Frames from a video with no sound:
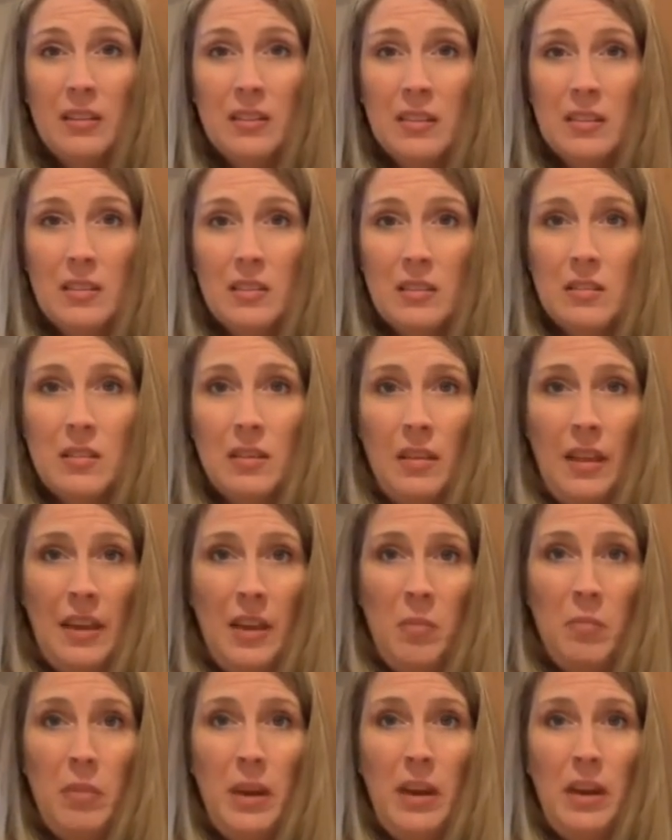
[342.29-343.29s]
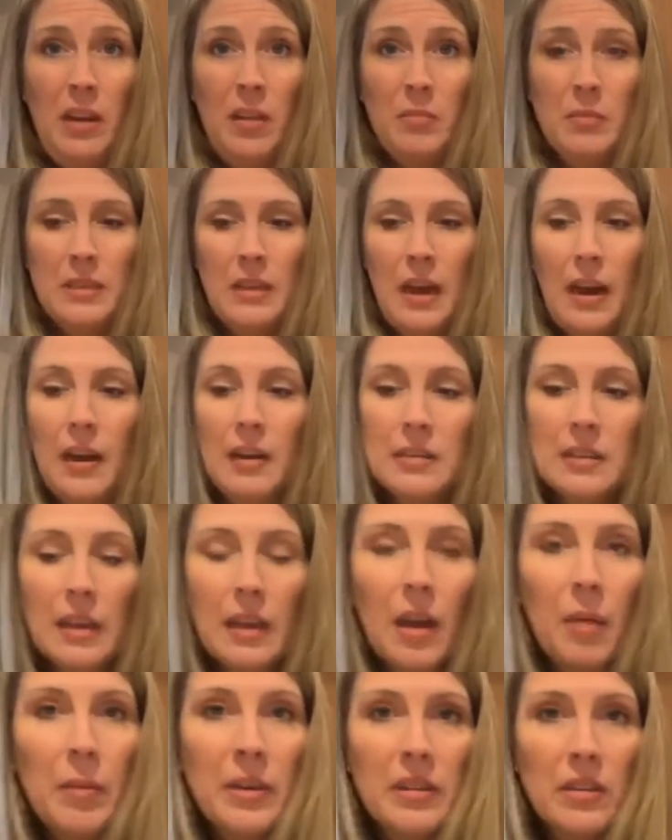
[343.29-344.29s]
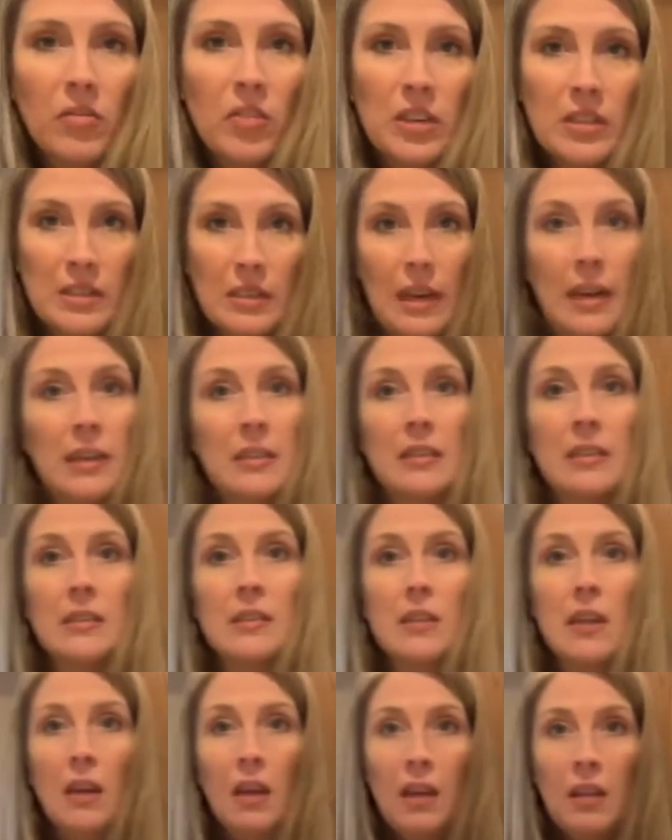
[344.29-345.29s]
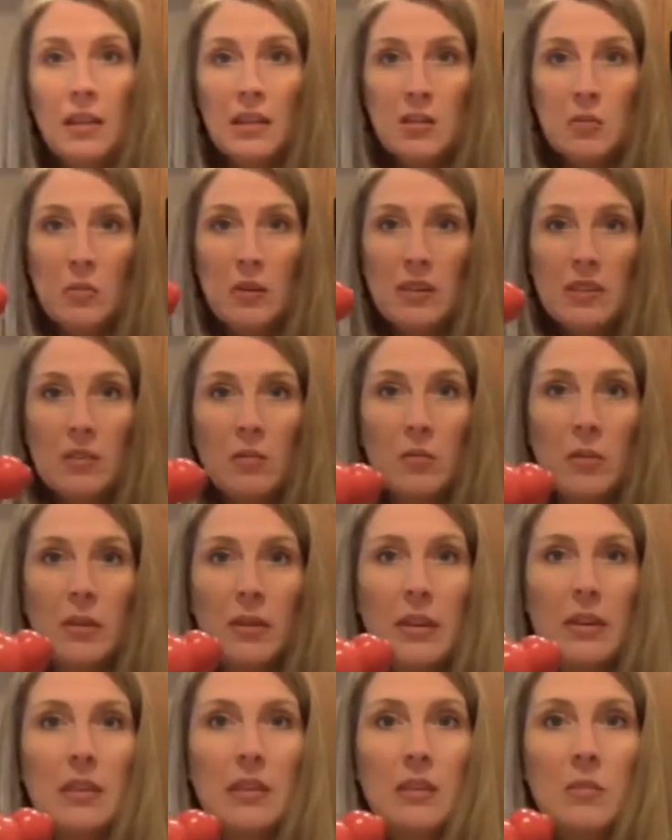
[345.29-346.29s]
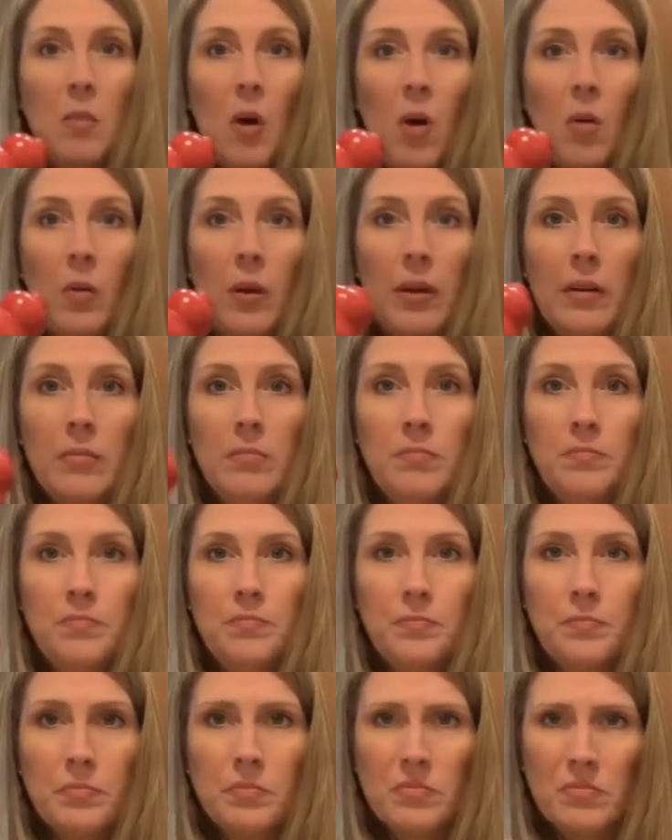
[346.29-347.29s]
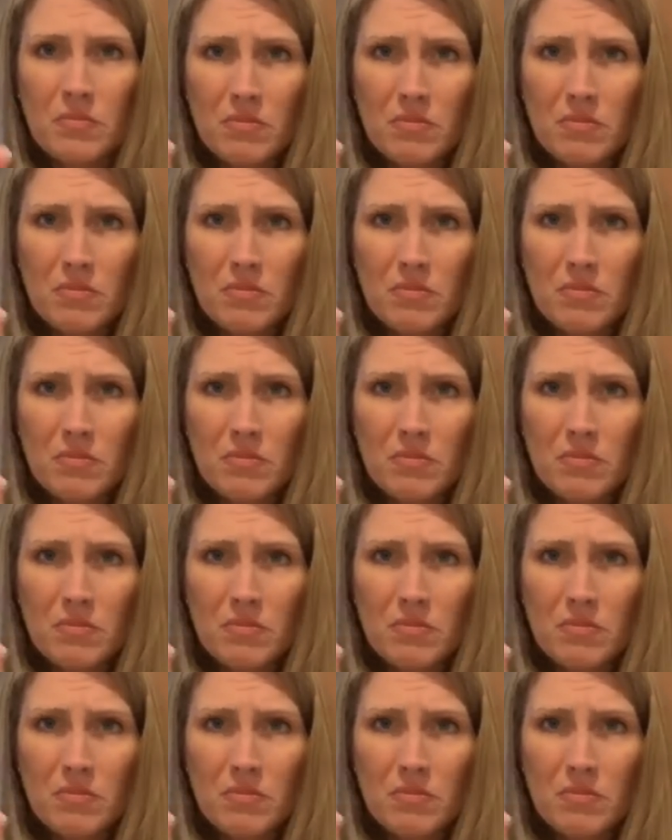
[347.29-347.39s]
This is like a medium size. They come in different sizes. This one is a really small one.